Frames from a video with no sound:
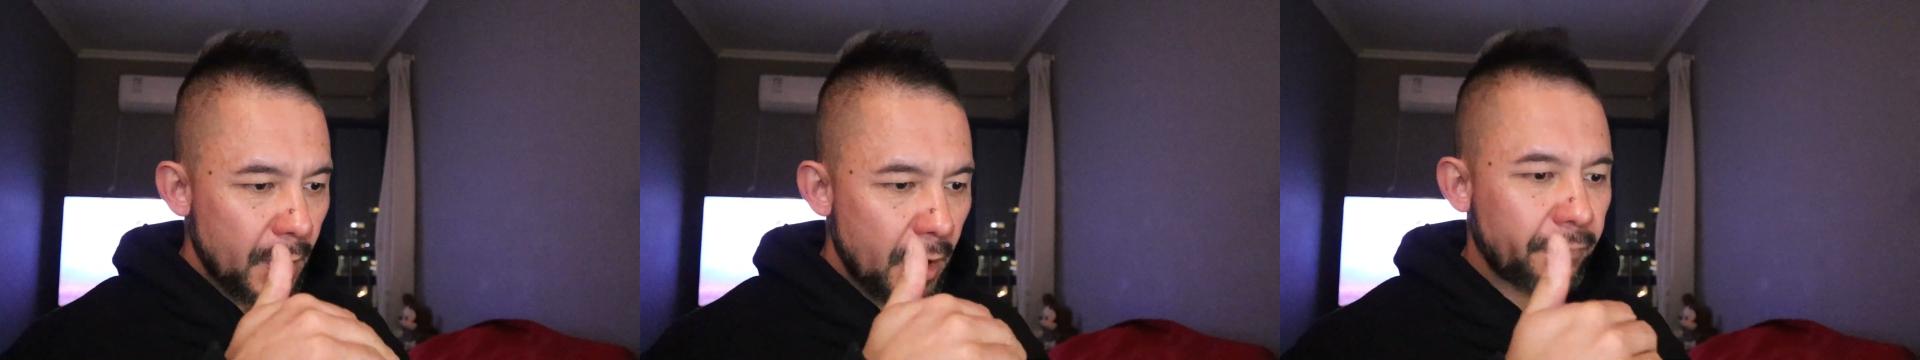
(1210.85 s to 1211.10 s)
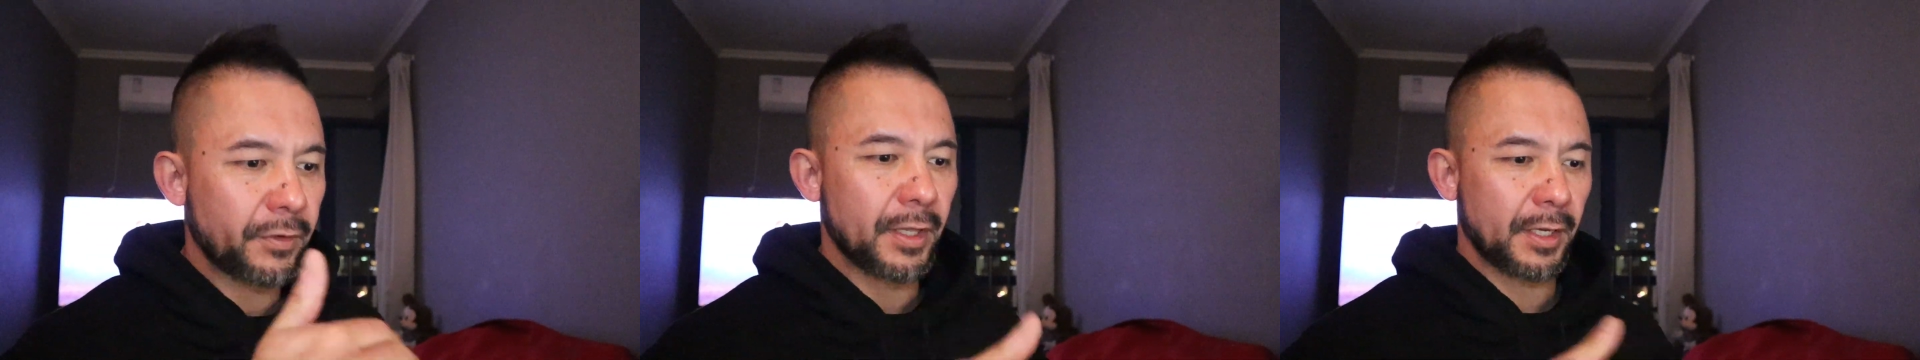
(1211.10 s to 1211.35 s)

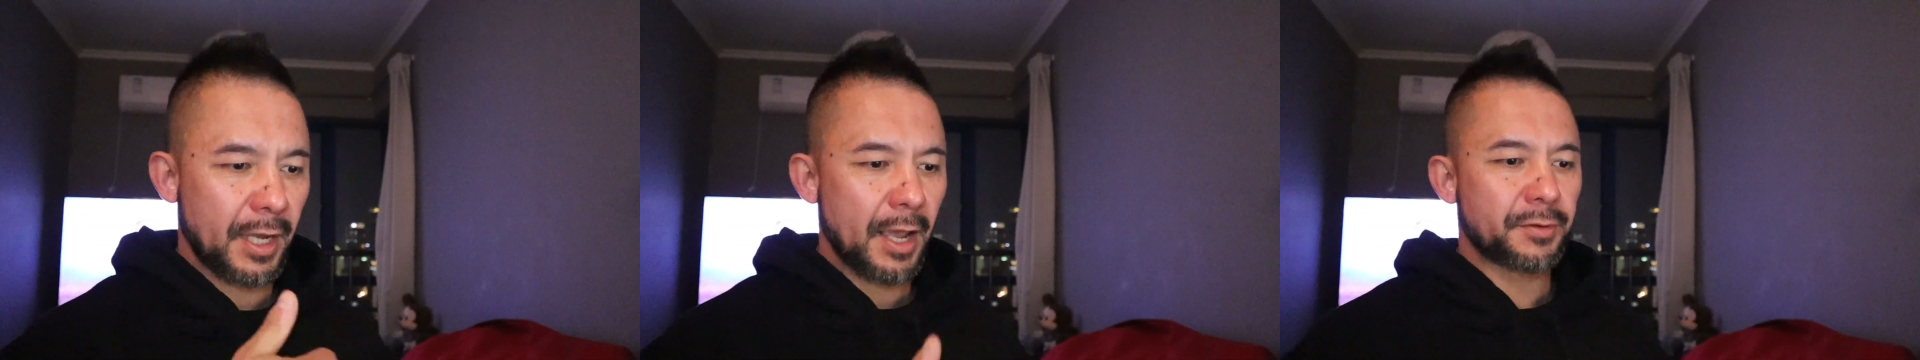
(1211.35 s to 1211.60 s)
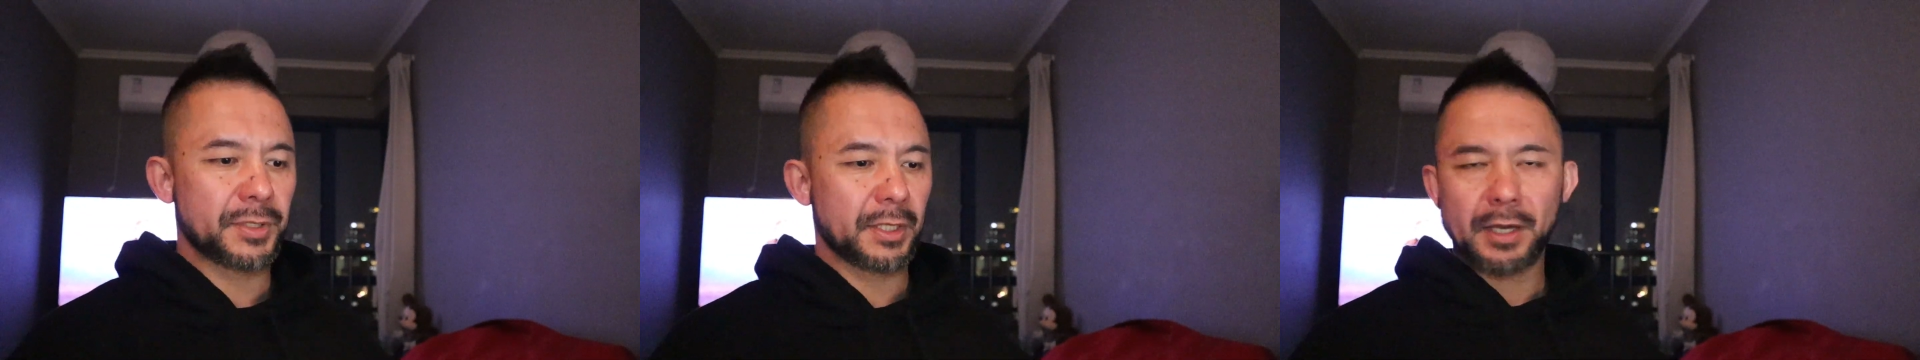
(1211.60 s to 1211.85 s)
after they
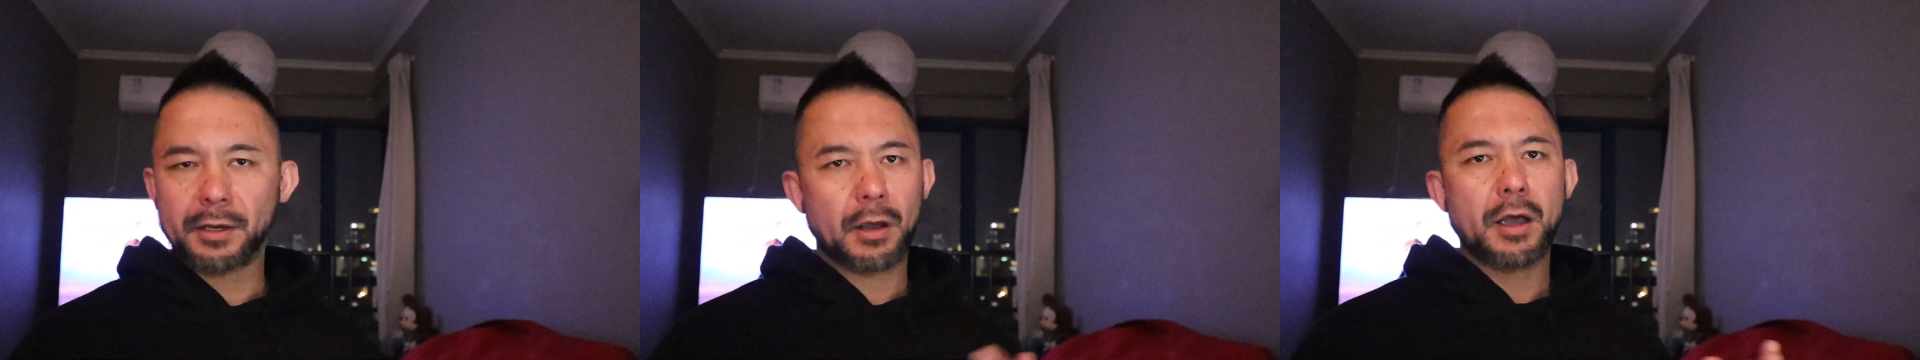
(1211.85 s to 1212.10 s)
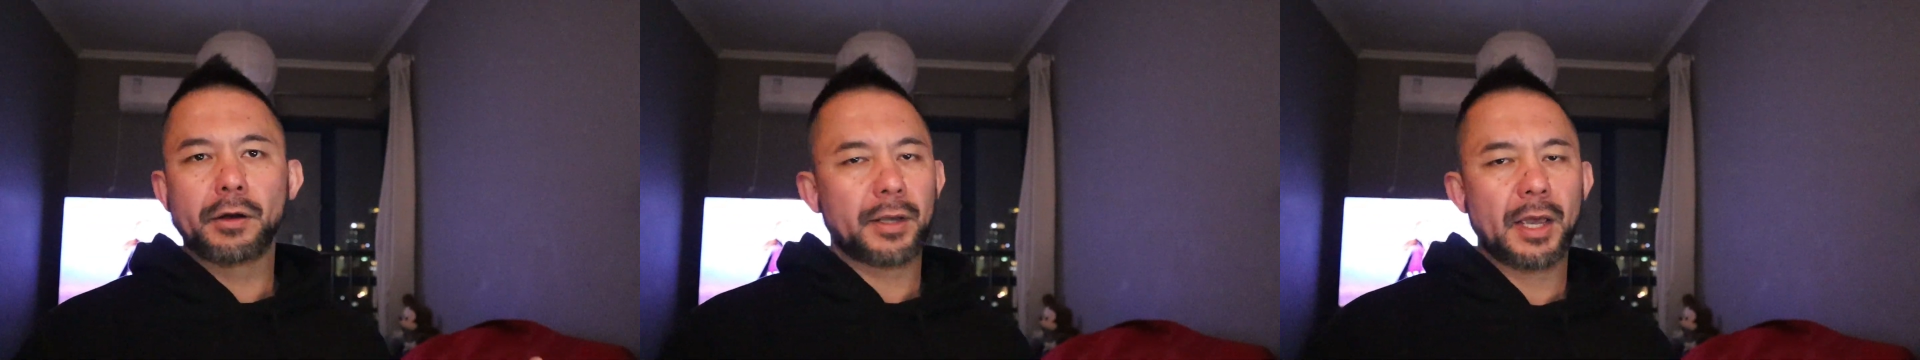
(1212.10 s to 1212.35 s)
catch it, they
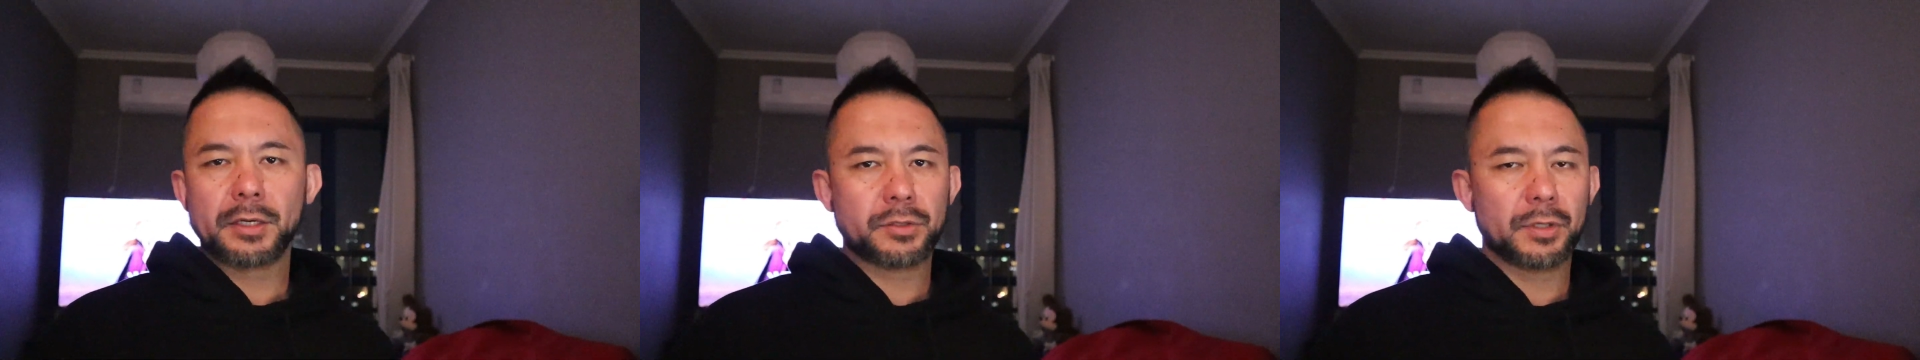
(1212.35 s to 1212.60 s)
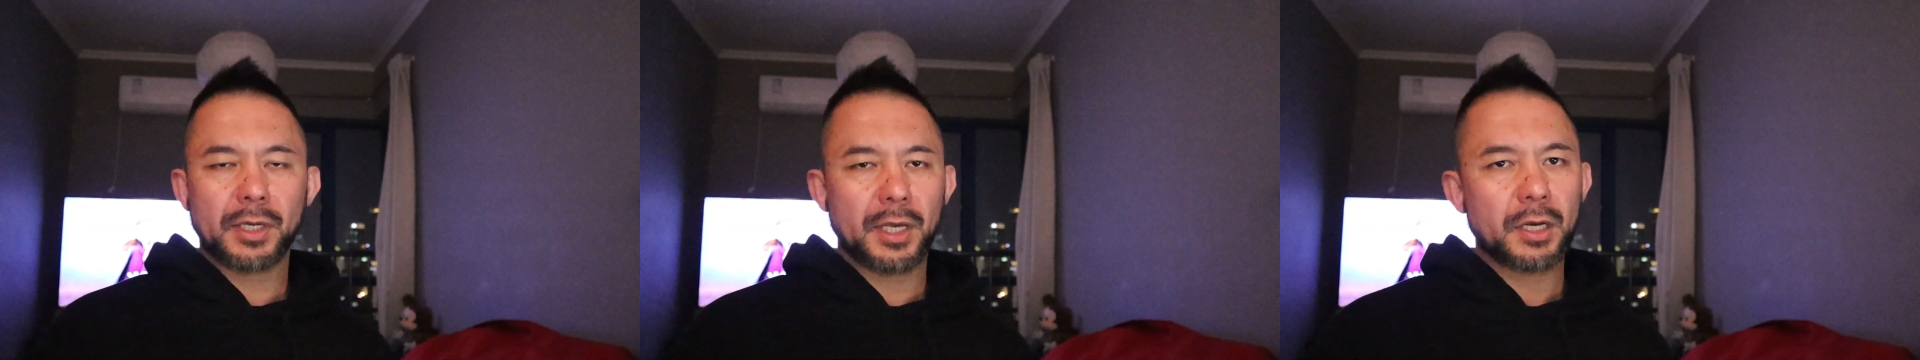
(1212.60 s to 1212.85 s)
can't
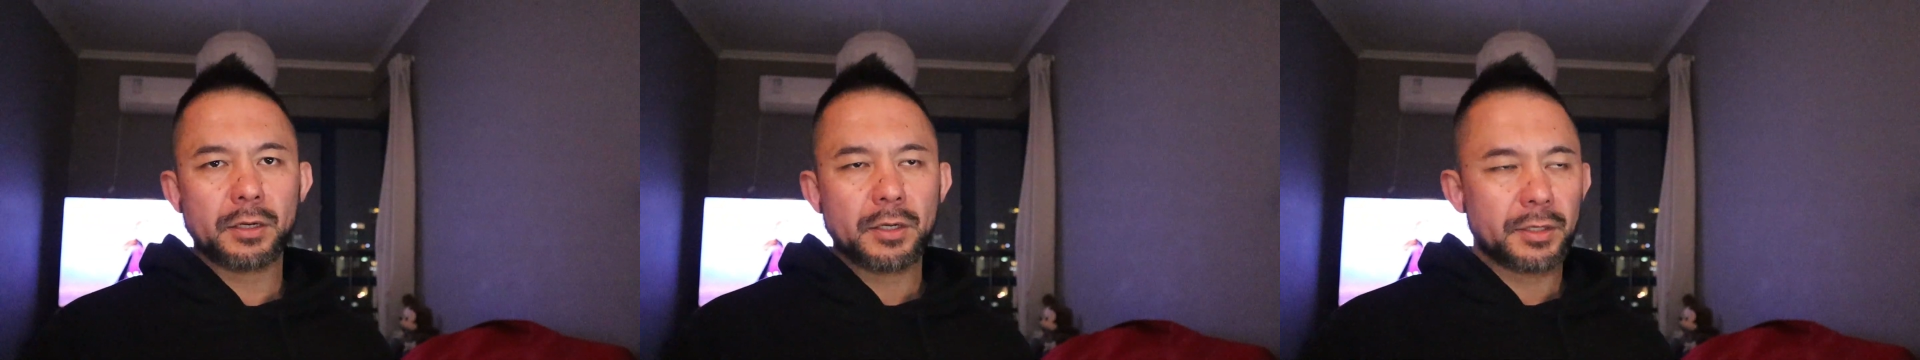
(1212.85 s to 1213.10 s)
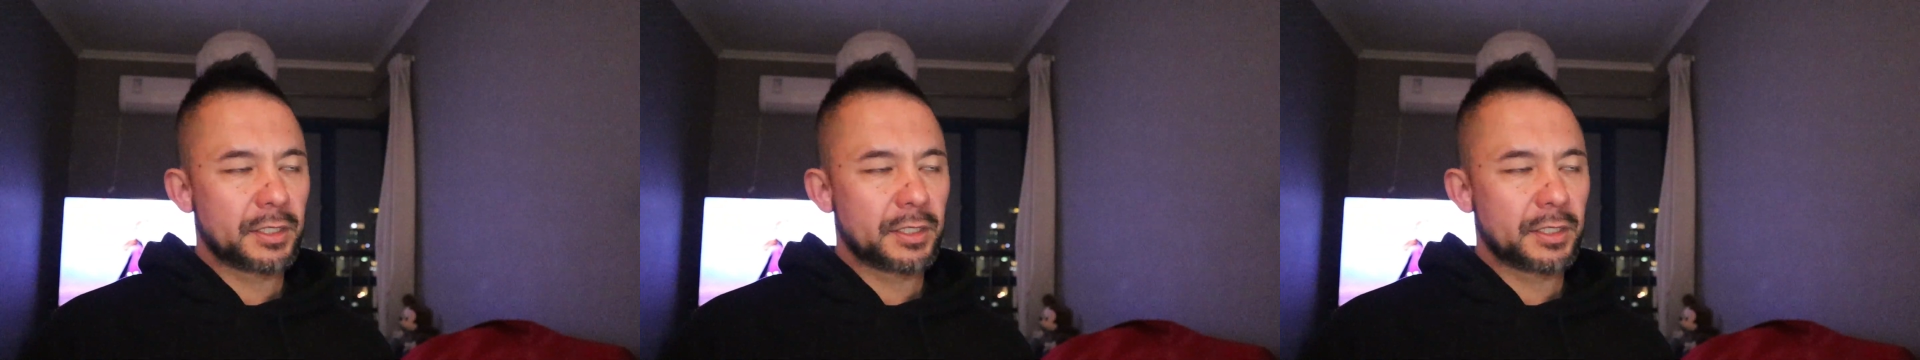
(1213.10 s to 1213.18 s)
catch it again.